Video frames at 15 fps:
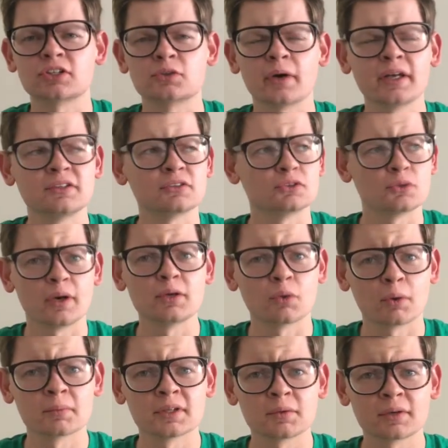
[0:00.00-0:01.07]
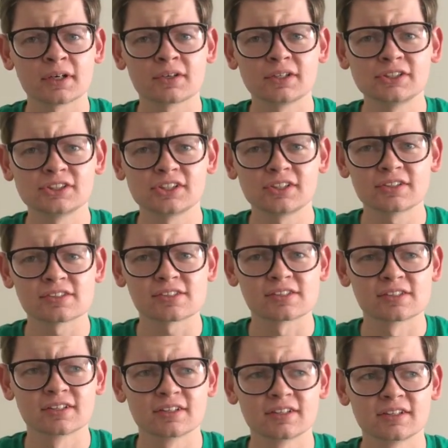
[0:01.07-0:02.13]
Do I, do I normally wear green shirts?
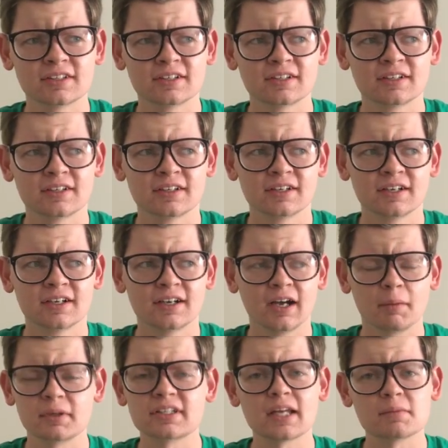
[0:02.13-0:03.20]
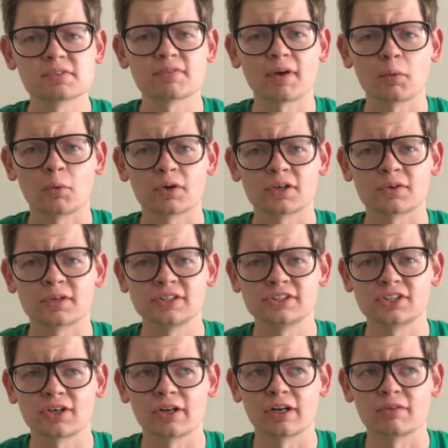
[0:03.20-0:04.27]
How many times have I worn a green
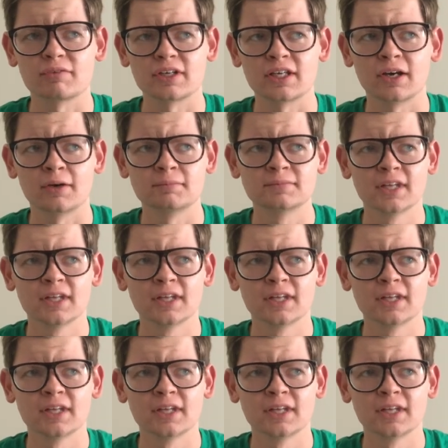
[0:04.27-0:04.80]
shirt on a video?